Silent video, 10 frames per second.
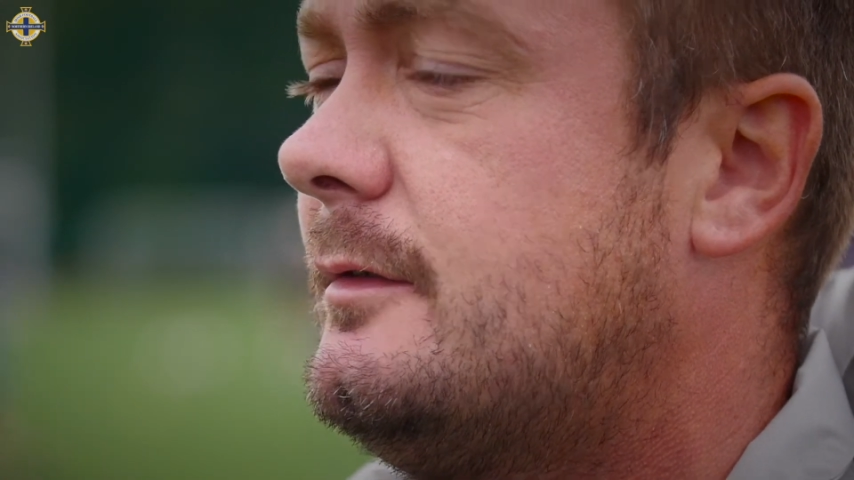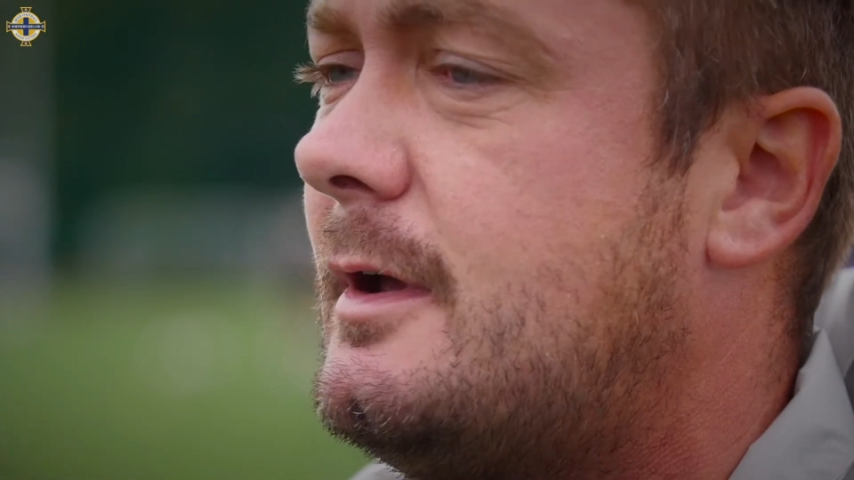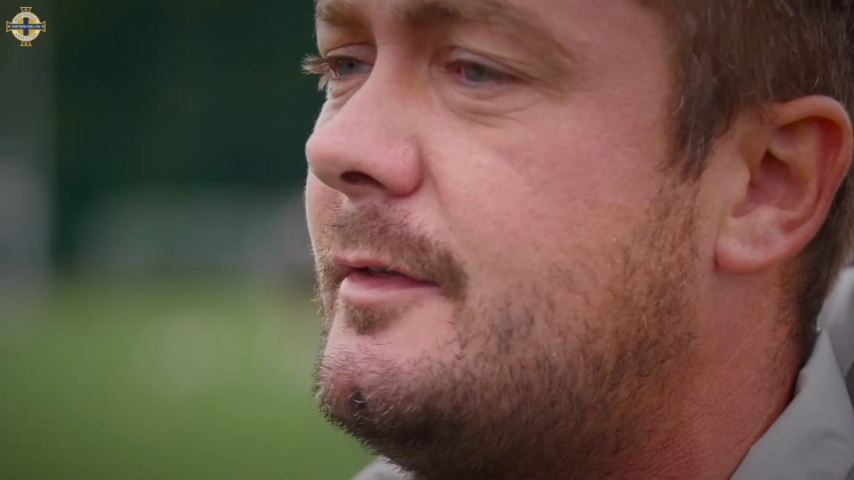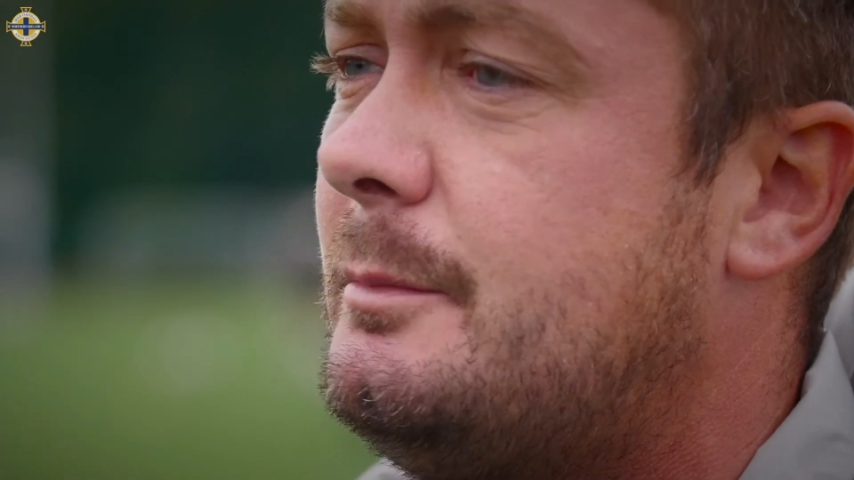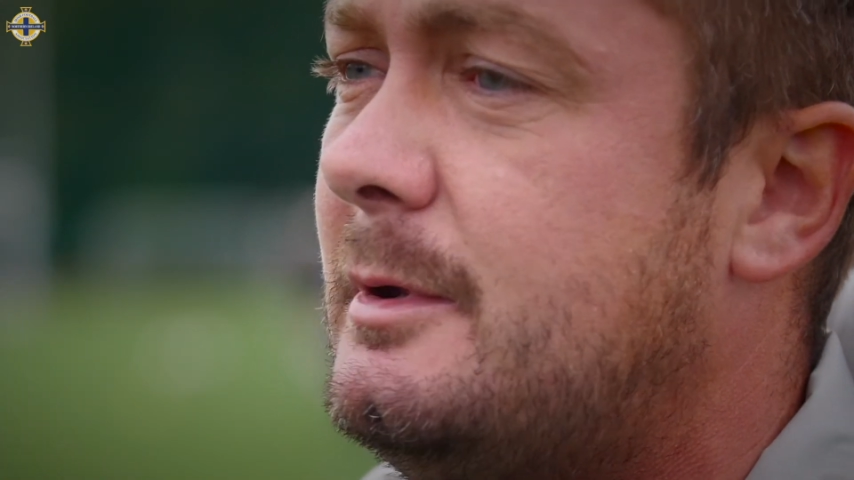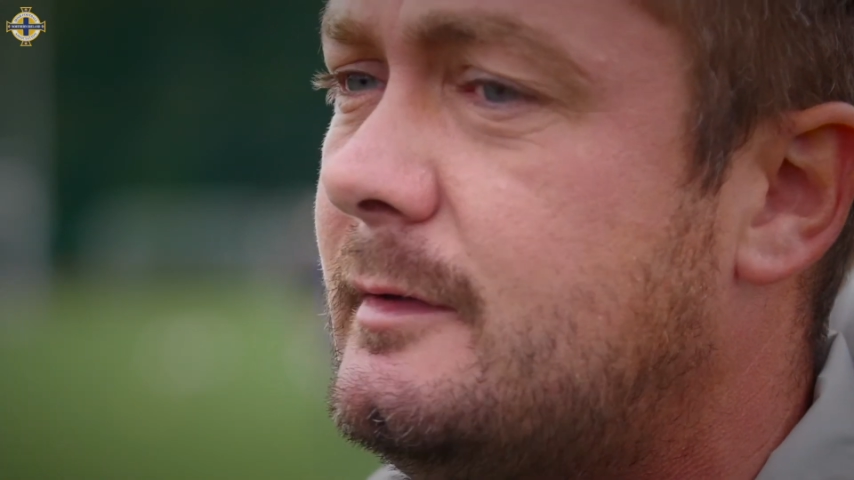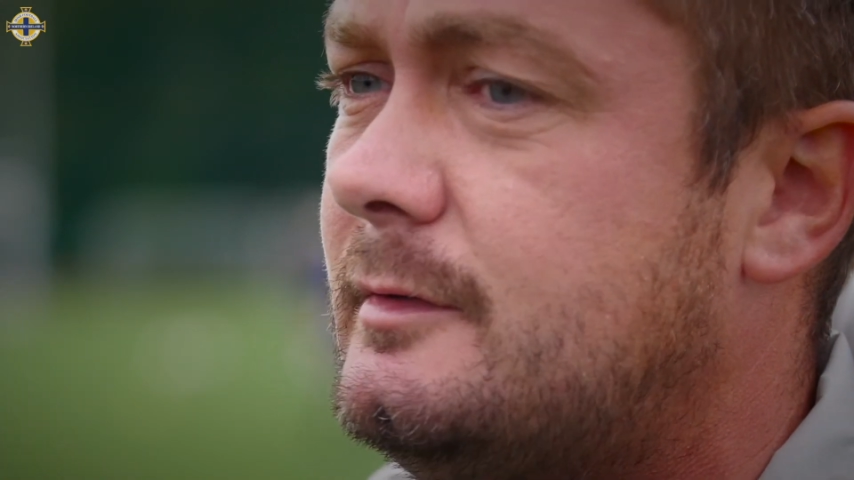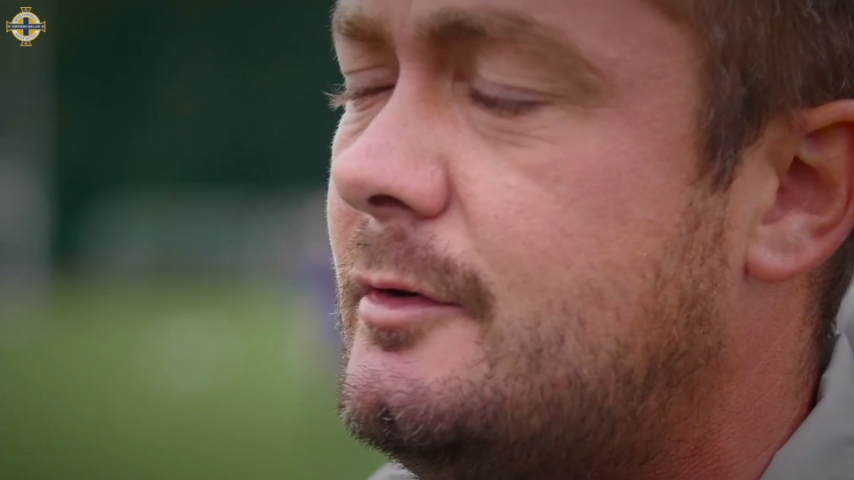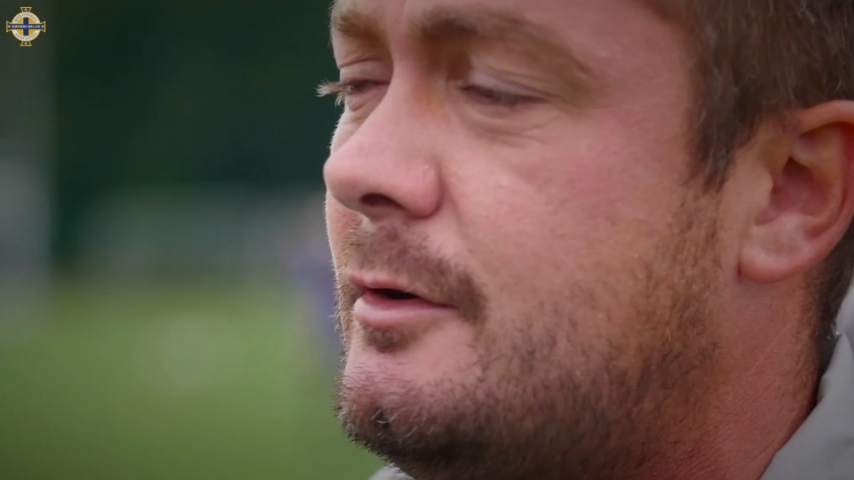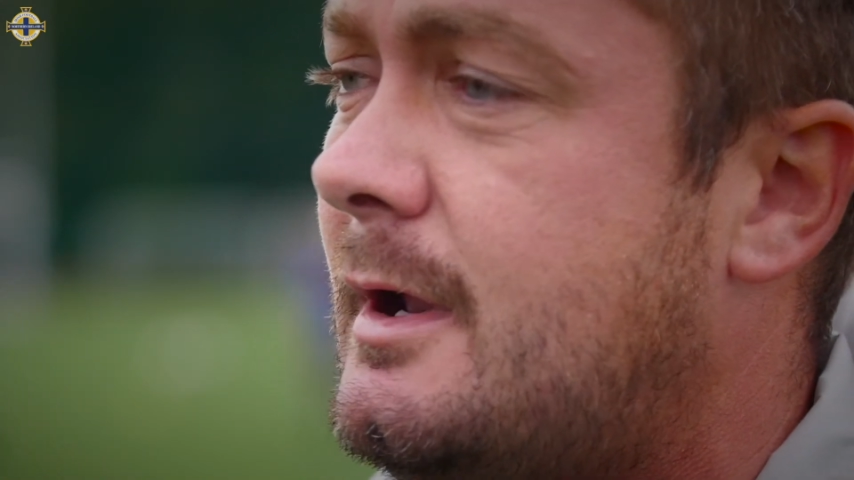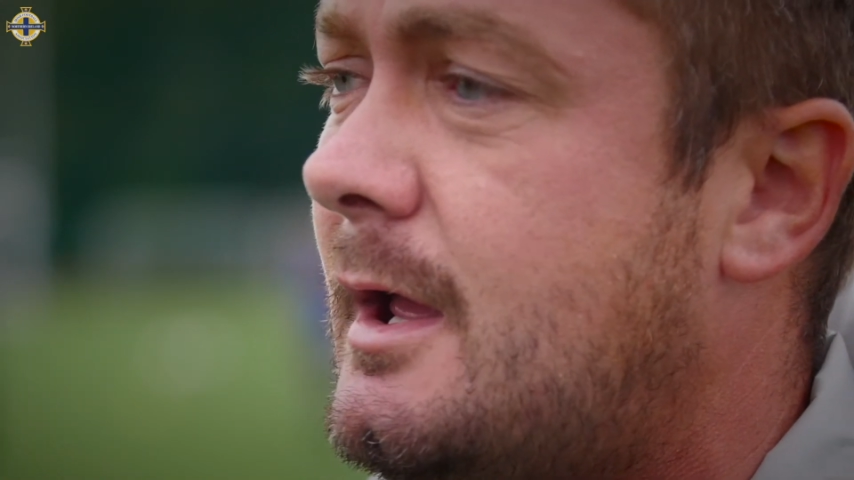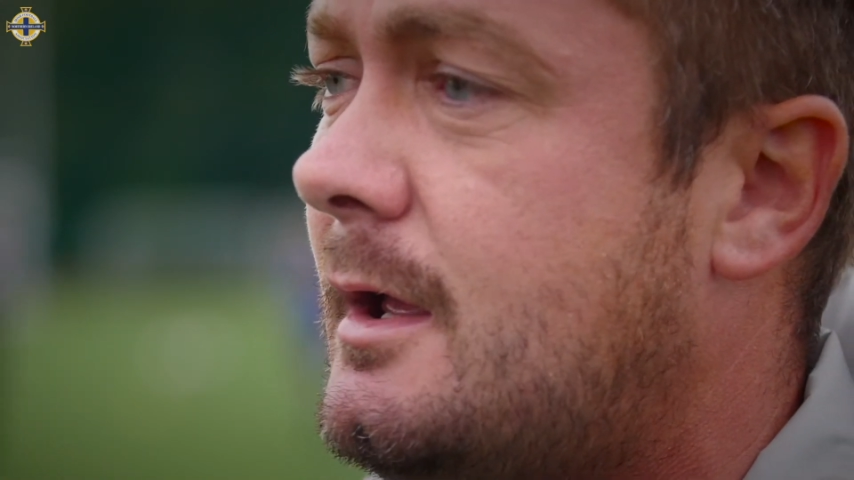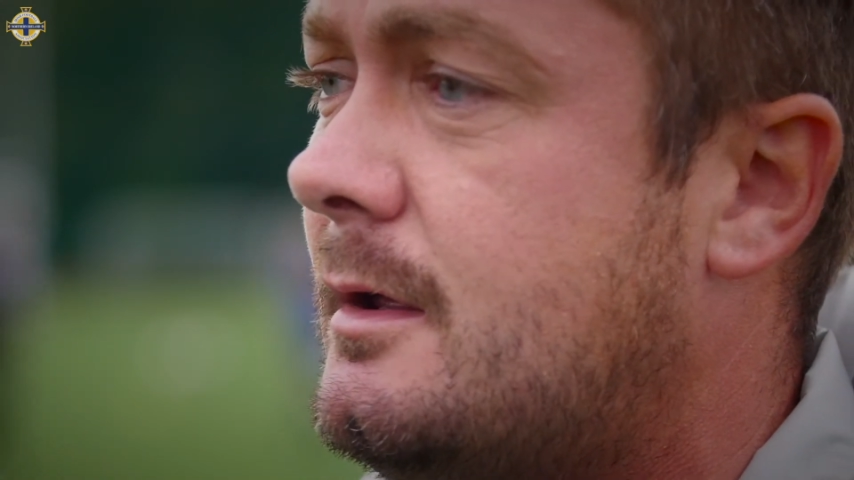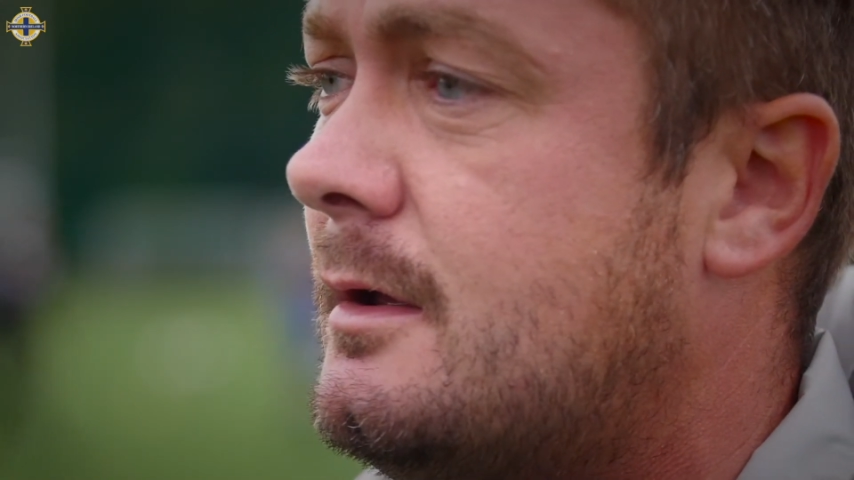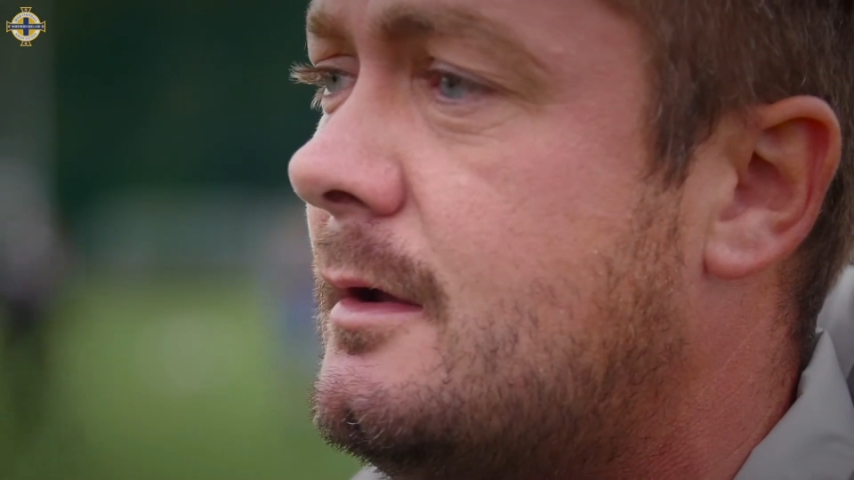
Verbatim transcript: they've got the bases aren't now